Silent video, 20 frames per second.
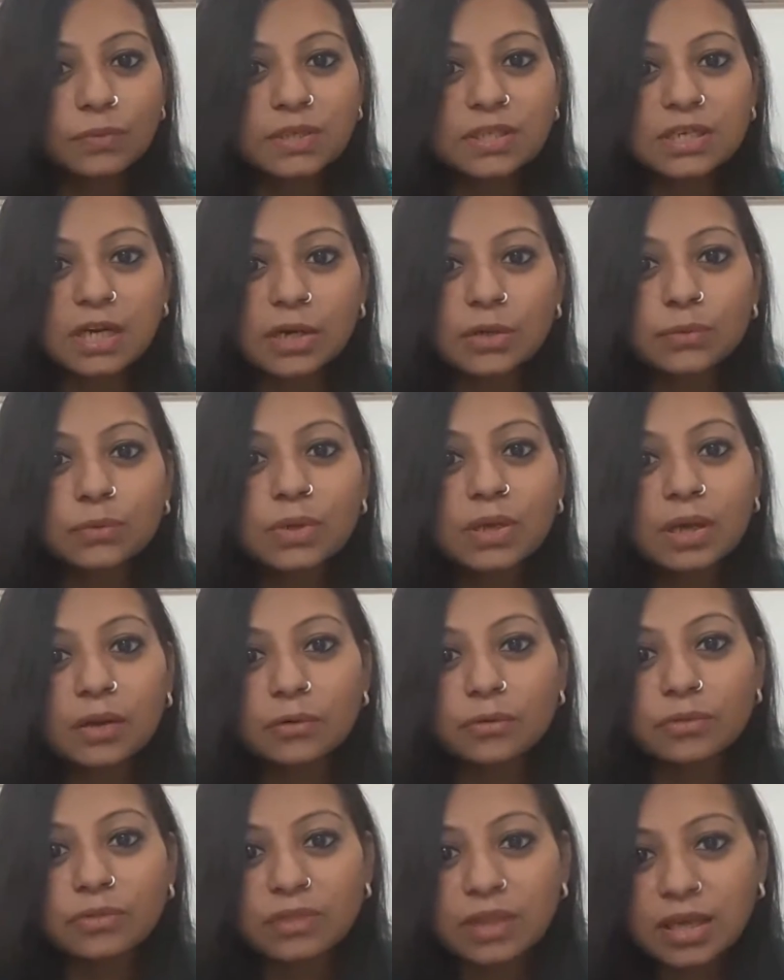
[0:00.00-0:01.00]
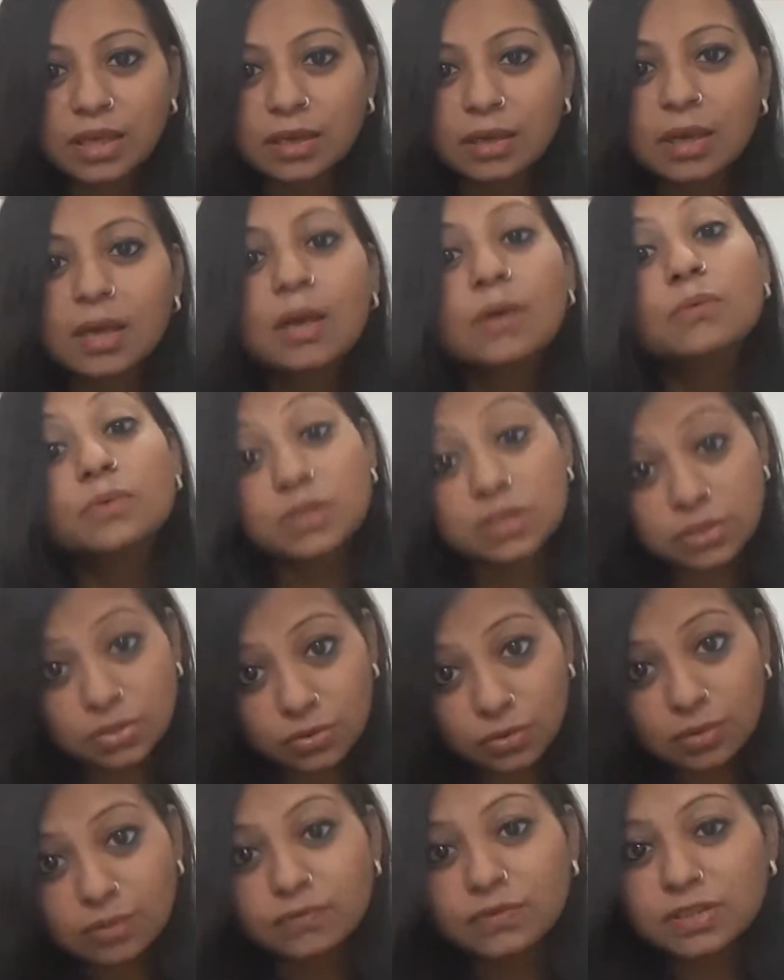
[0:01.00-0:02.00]
start doing our own thing, which is
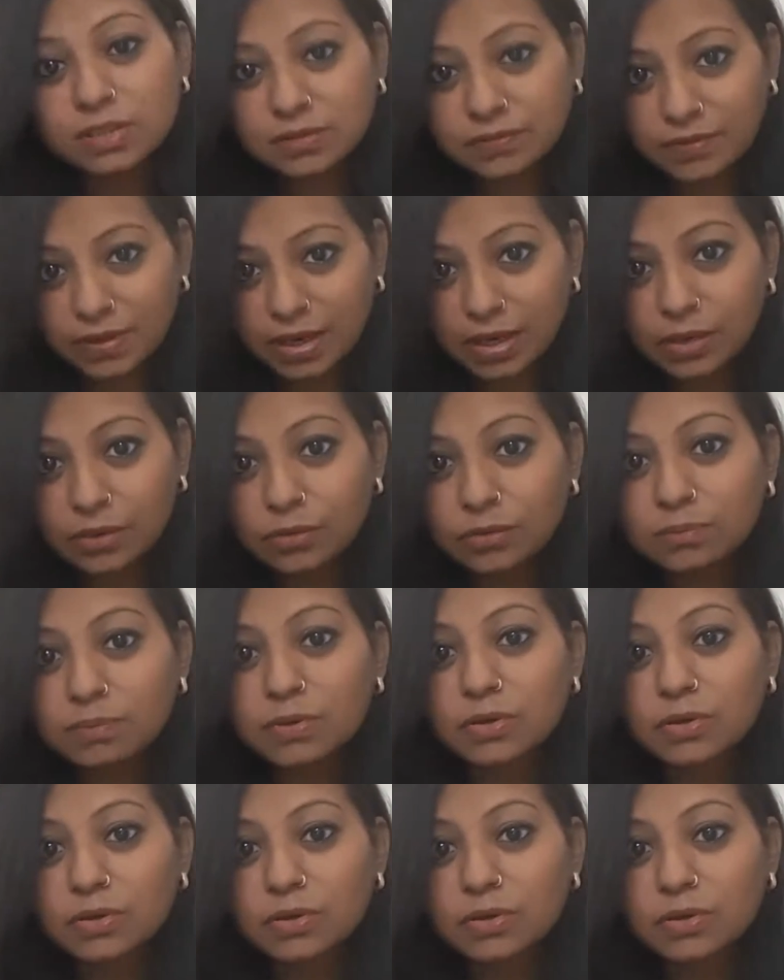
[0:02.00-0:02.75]
good, which is very good,